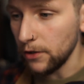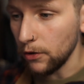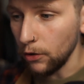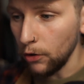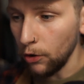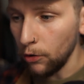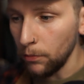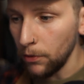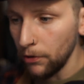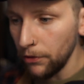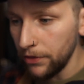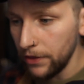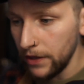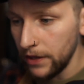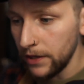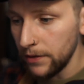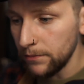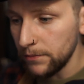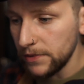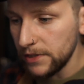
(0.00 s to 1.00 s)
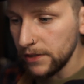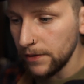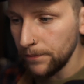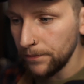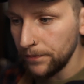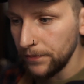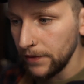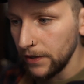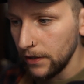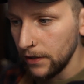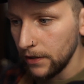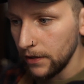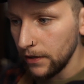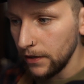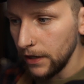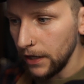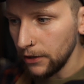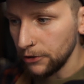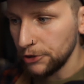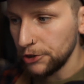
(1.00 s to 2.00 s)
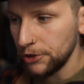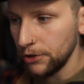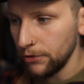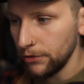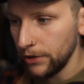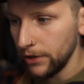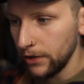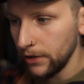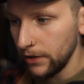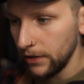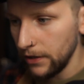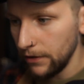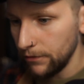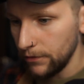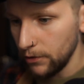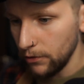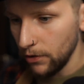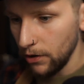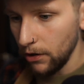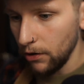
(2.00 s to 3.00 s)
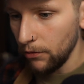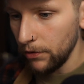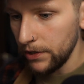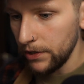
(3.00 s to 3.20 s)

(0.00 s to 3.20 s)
global themes. I'll show you. If you go